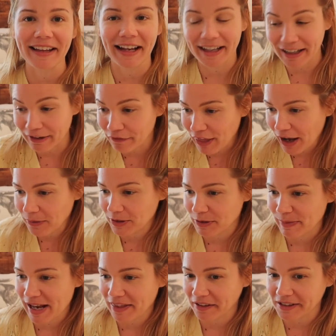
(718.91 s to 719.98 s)
Like if that was
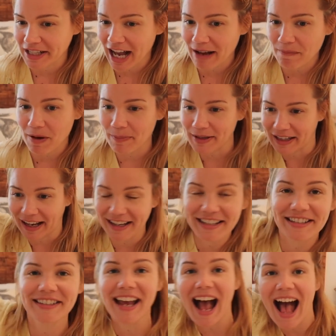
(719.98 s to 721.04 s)
me at the time, I'd be like,
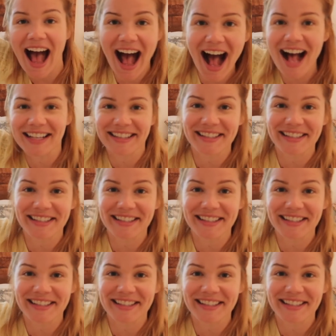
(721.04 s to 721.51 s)
yes,